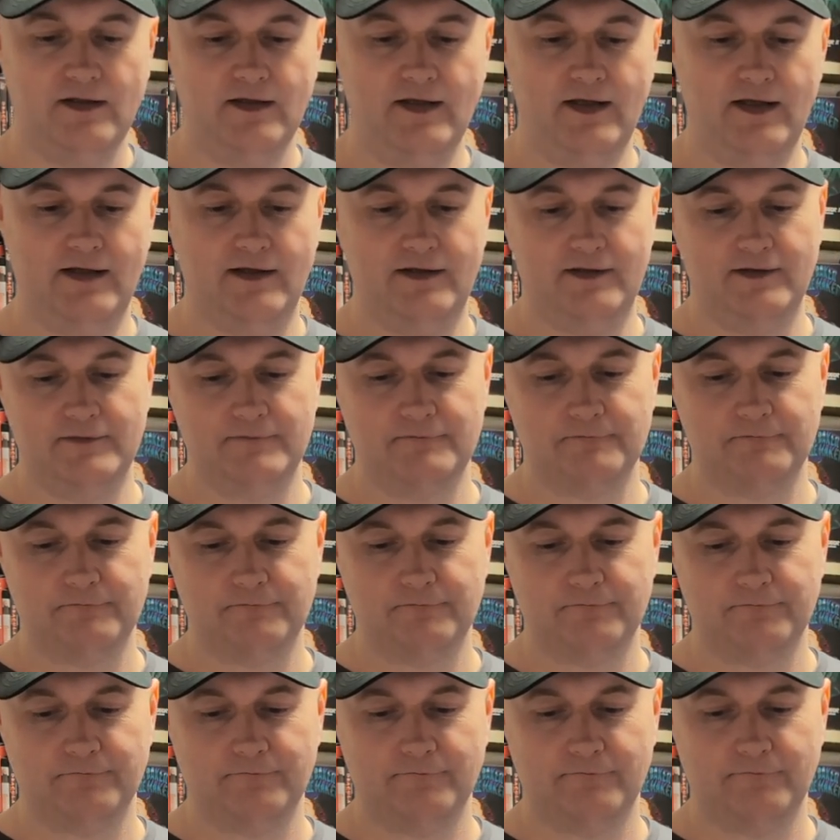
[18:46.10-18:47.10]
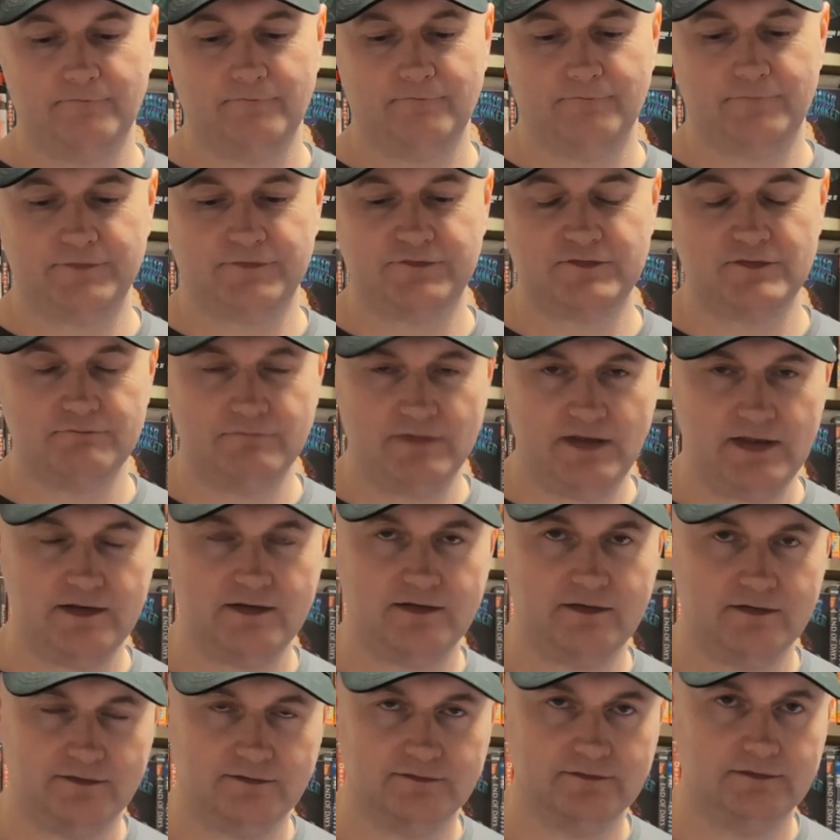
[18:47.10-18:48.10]
But to
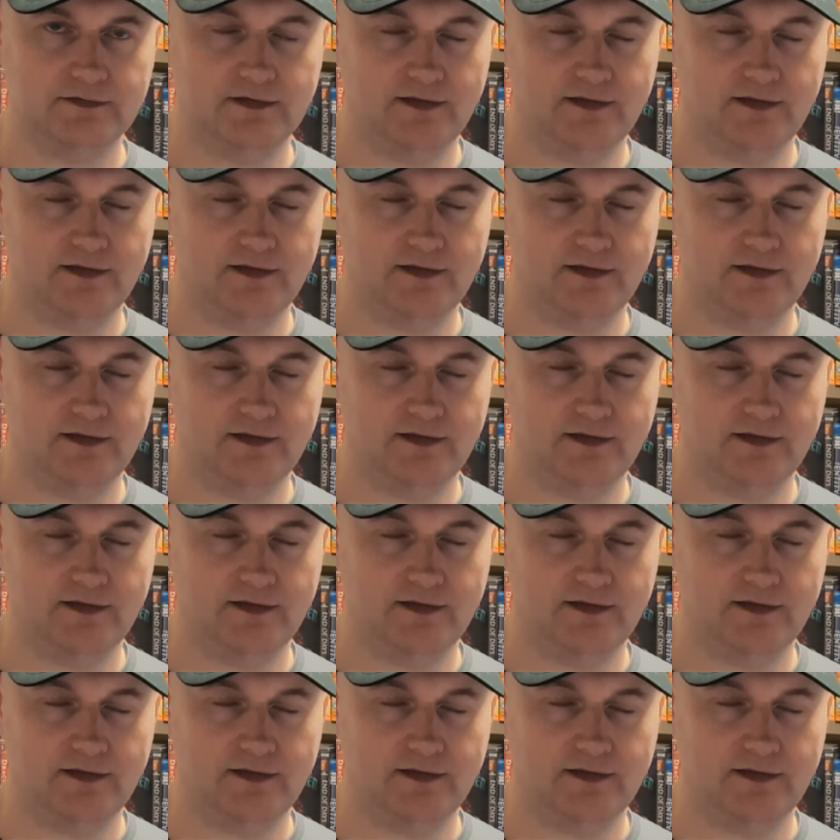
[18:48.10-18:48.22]
me,